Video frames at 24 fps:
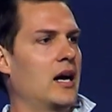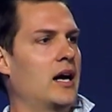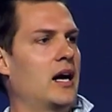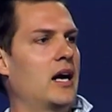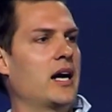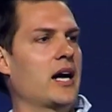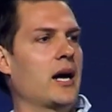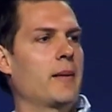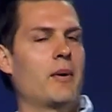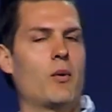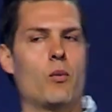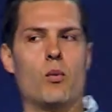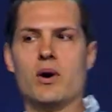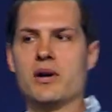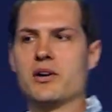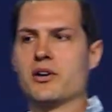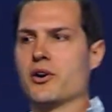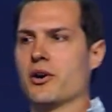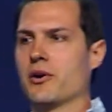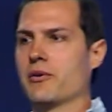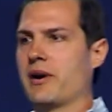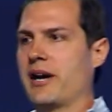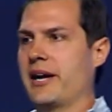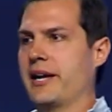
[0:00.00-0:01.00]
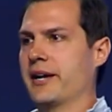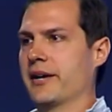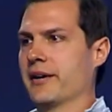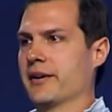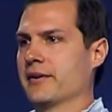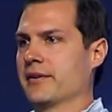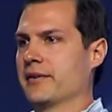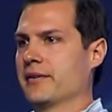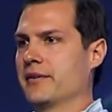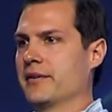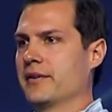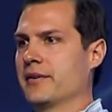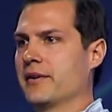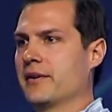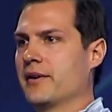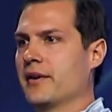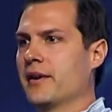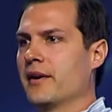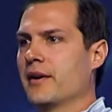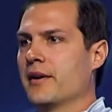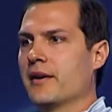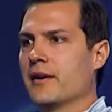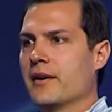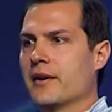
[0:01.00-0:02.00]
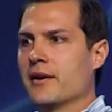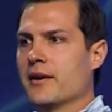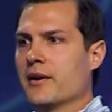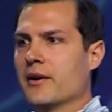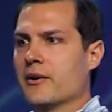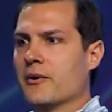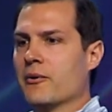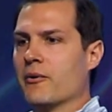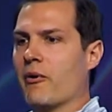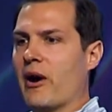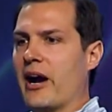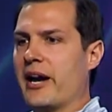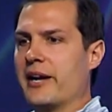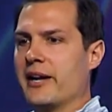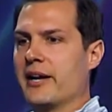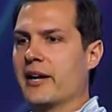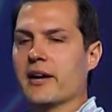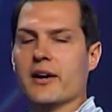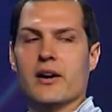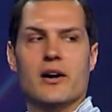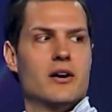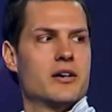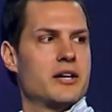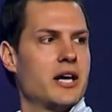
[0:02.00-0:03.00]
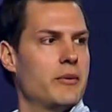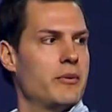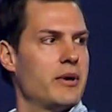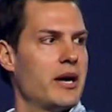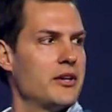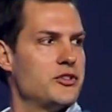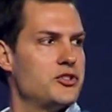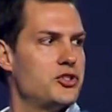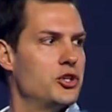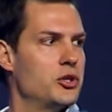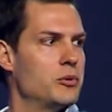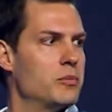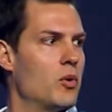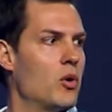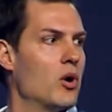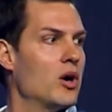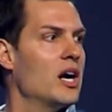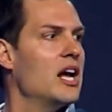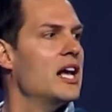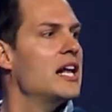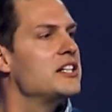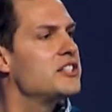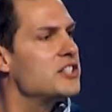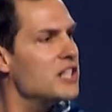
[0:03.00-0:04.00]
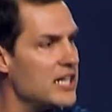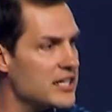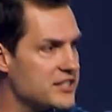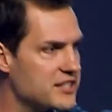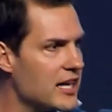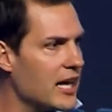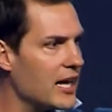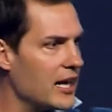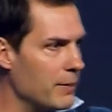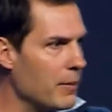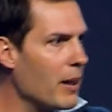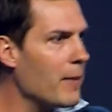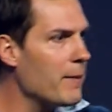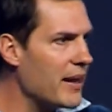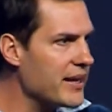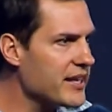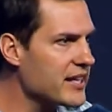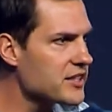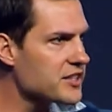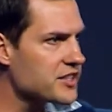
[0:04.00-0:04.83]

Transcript: I got my one girl right here. Right here. Okay, we got two more. Is that, am I making